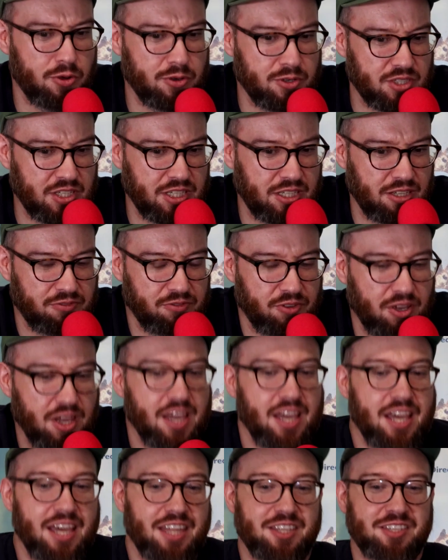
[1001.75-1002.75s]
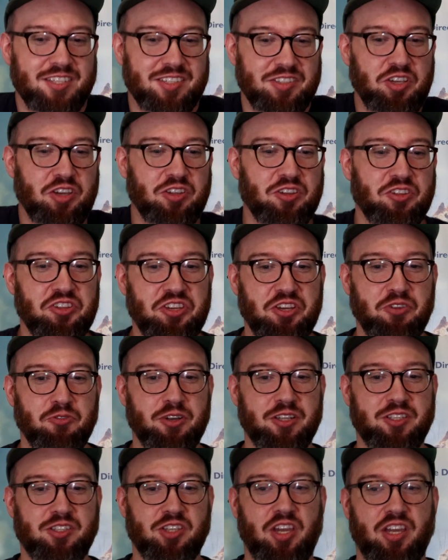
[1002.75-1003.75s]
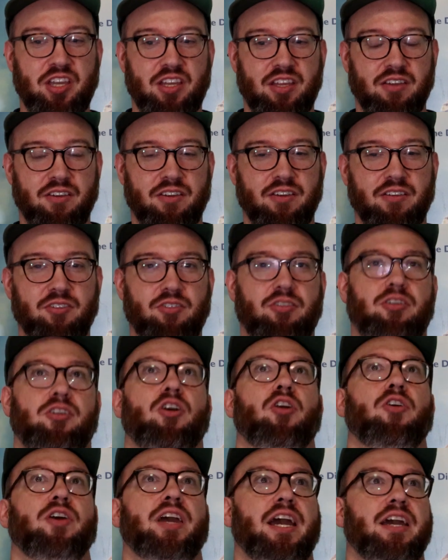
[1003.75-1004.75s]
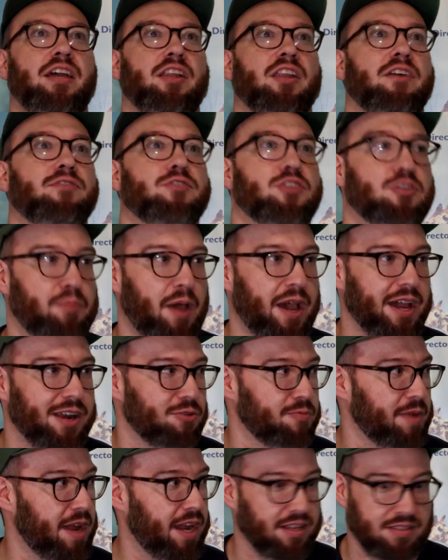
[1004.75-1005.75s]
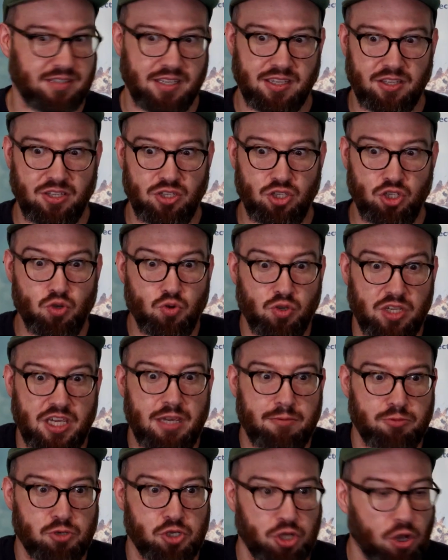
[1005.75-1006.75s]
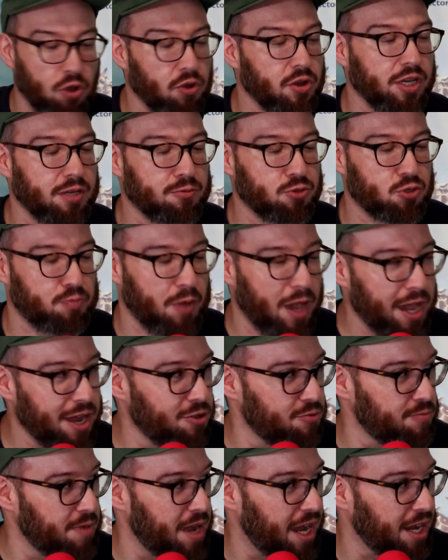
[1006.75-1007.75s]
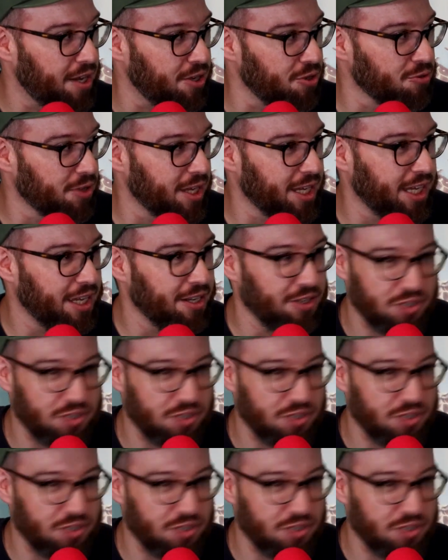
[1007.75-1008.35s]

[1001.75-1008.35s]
it was like this is the other thing where it's like, they're like, "Oh yeah, he loves Spider-Man." It's like, you keep showing him Spider-Man. You like